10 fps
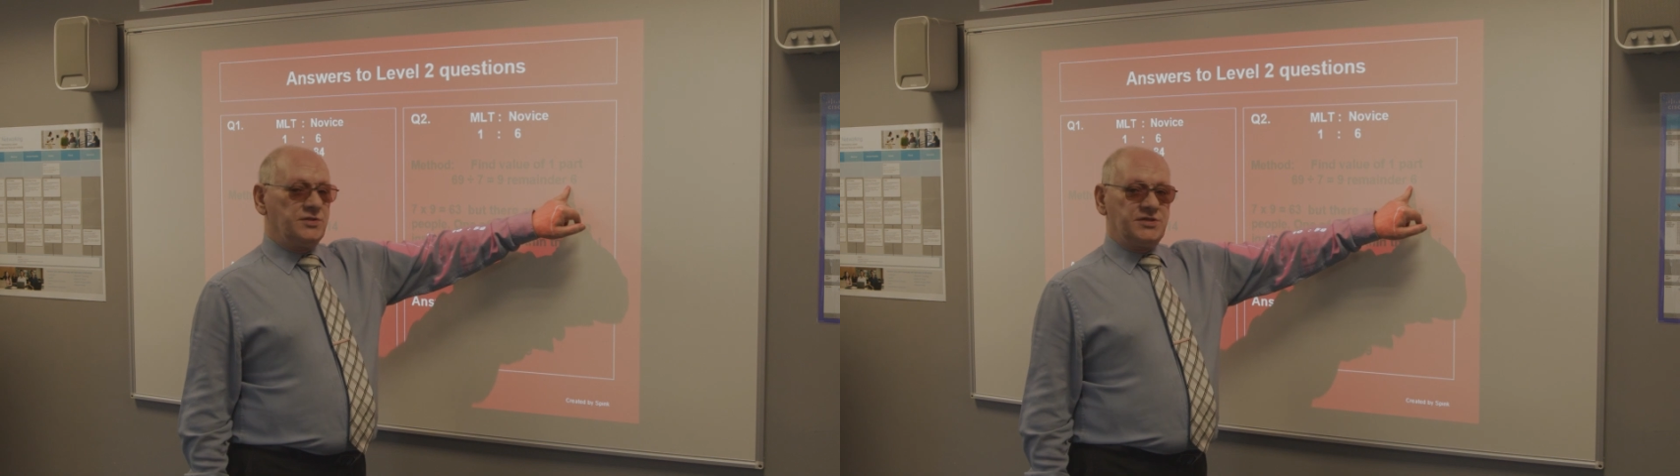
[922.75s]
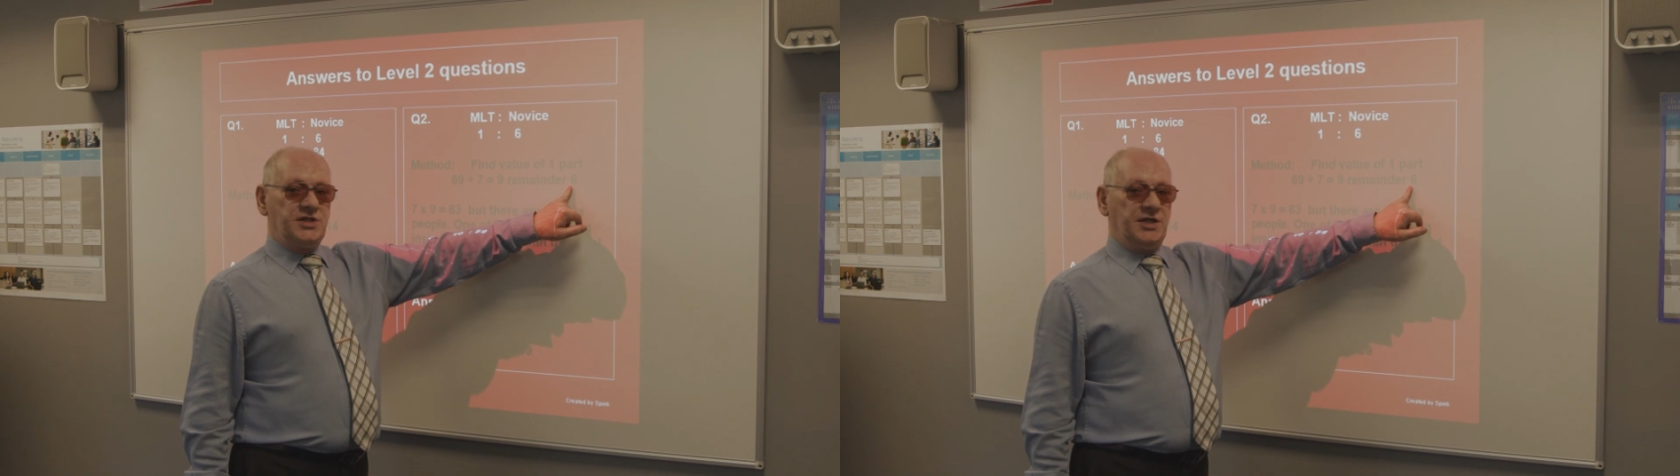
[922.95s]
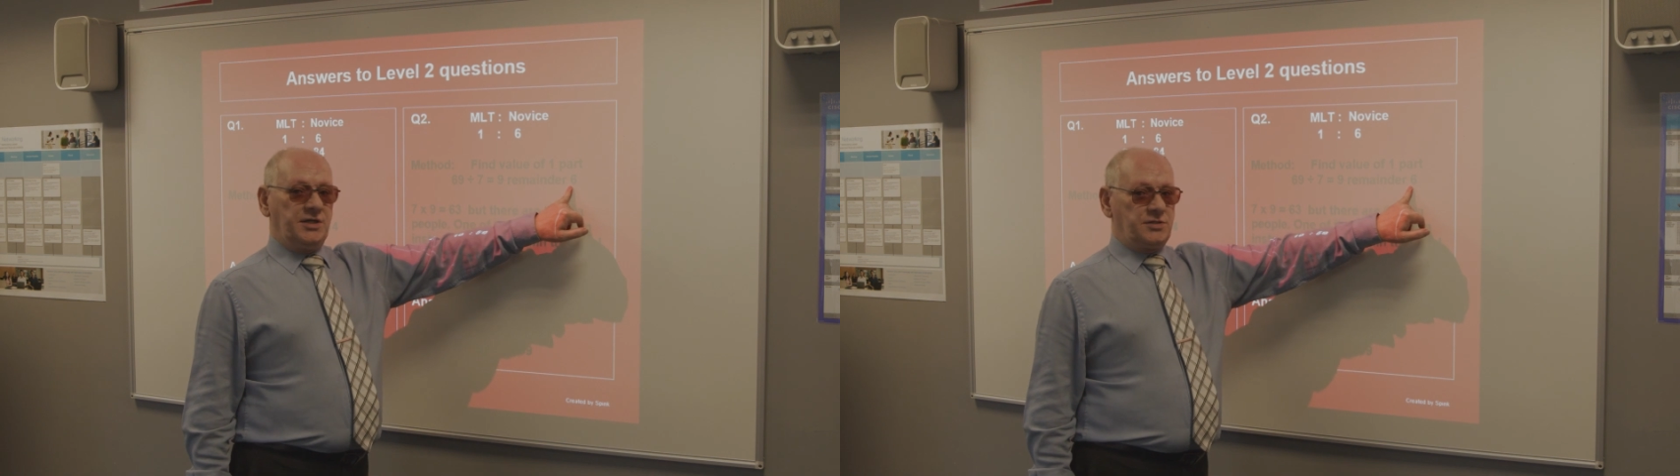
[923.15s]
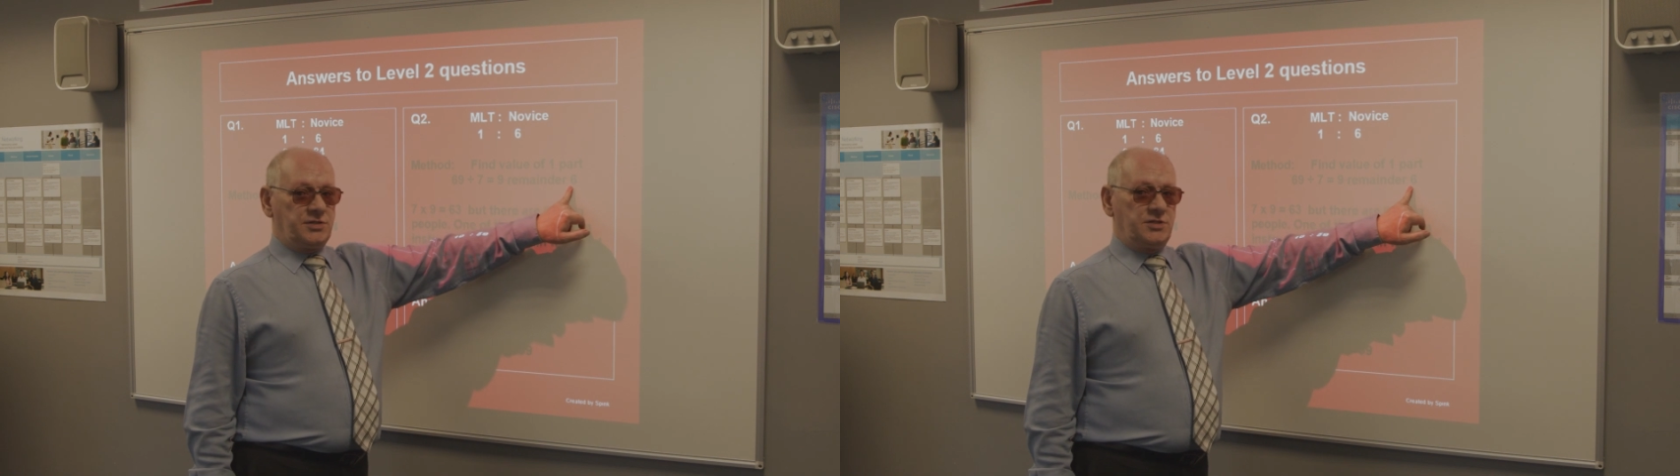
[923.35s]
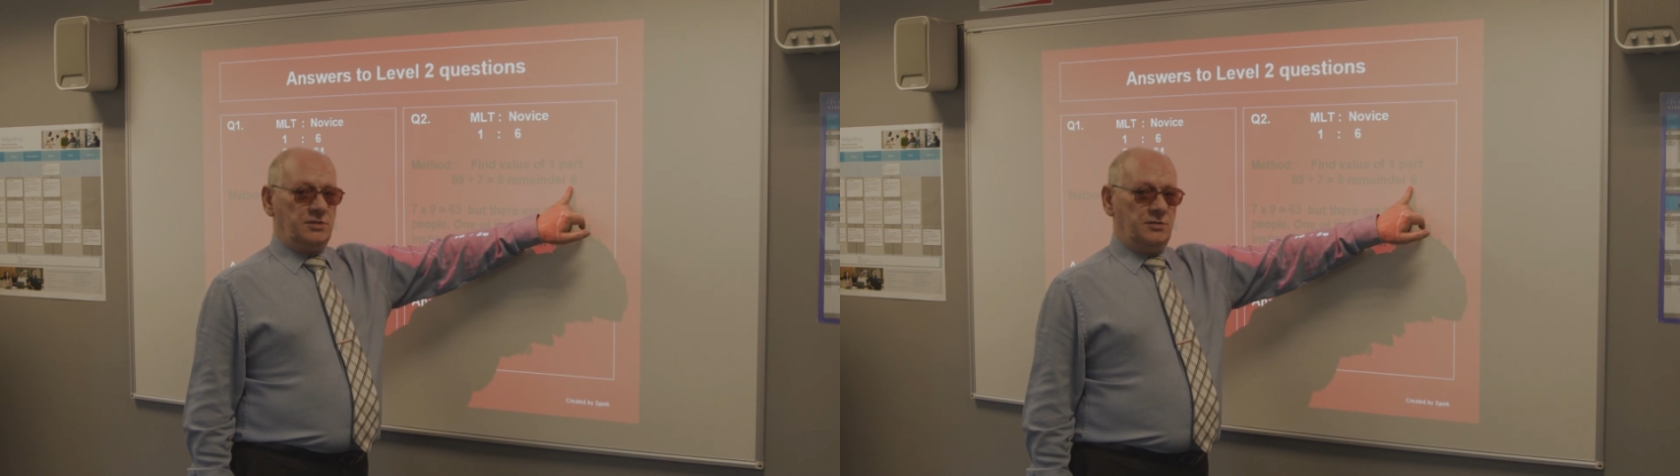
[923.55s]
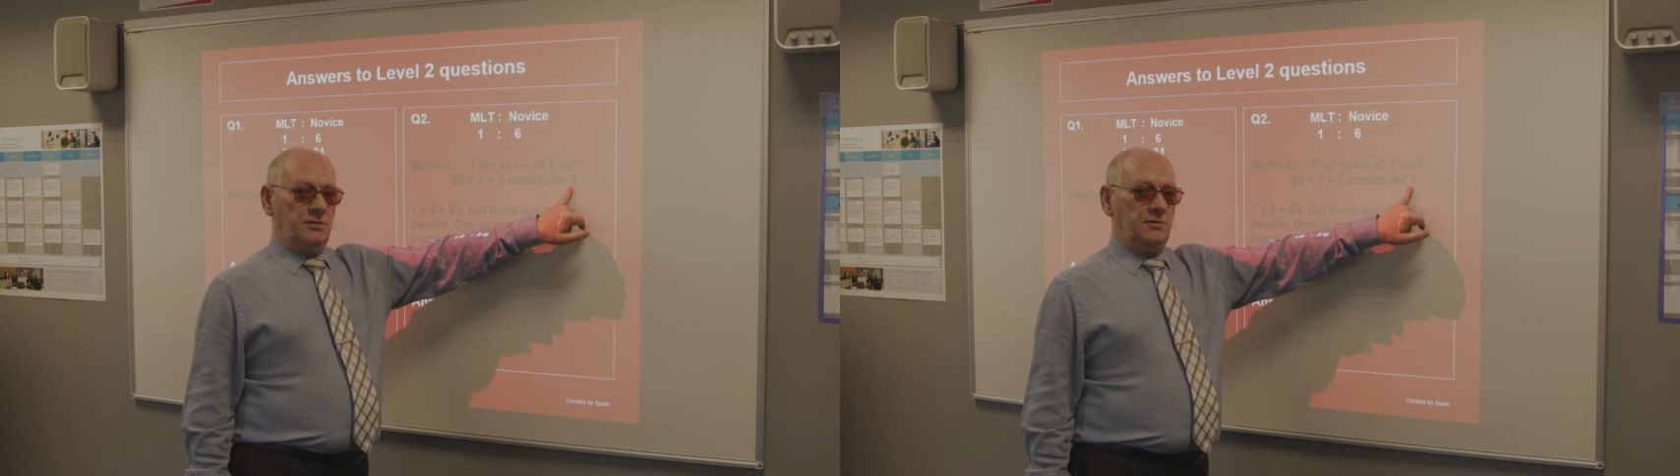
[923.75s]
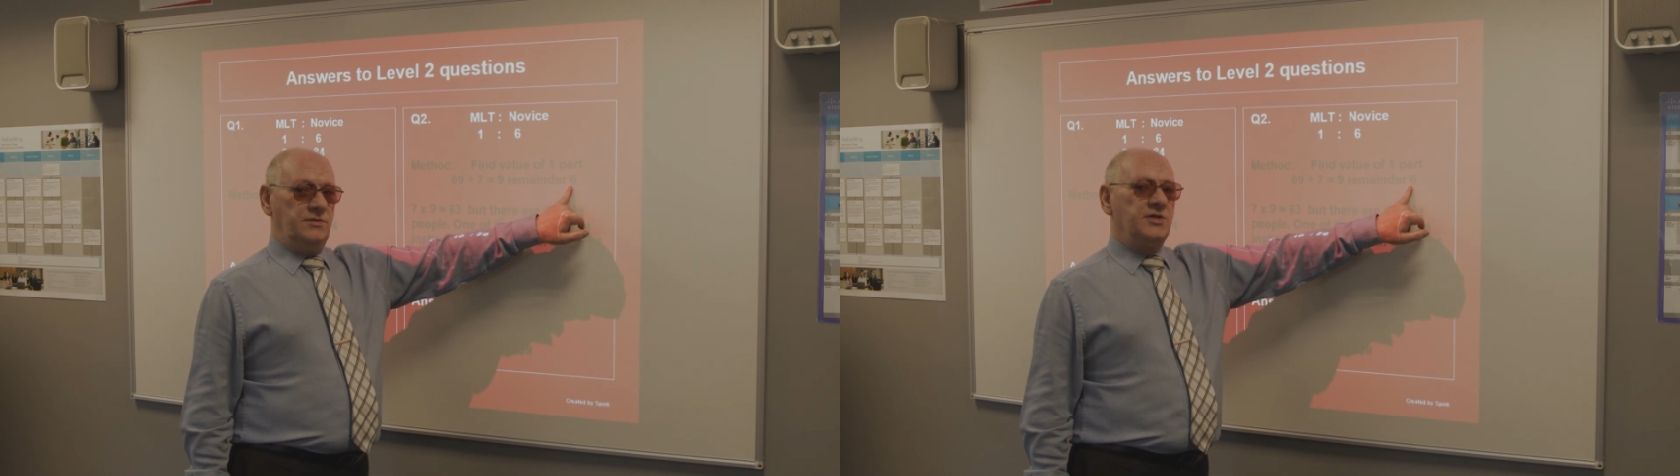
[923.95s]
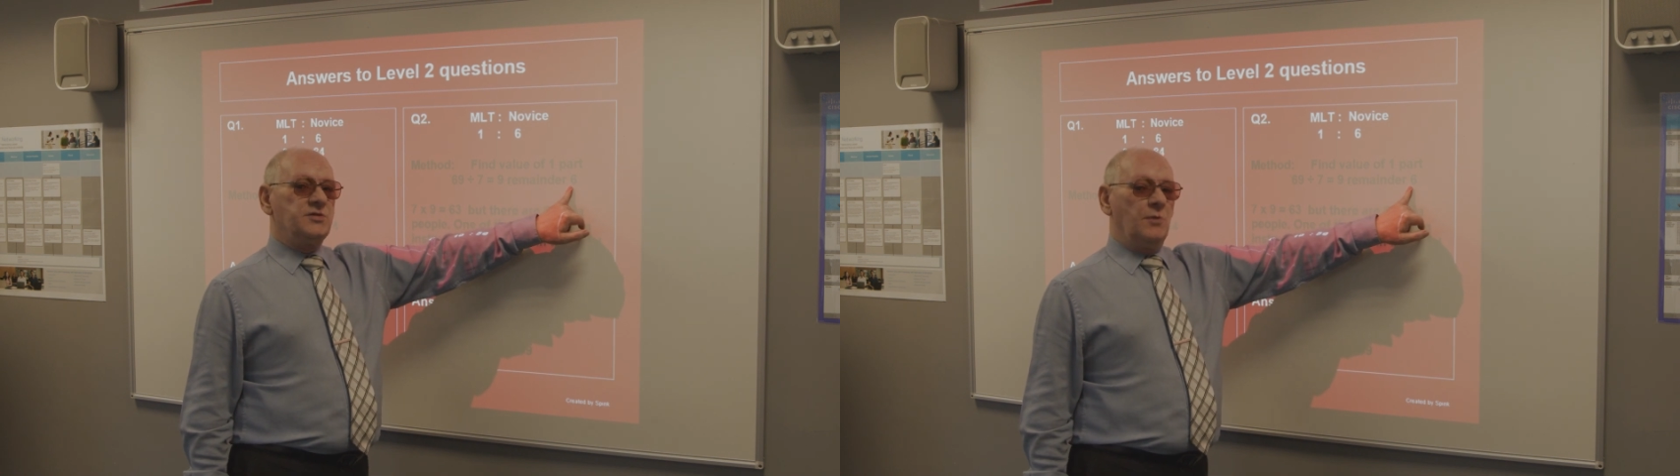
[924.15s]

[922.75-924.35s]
6. This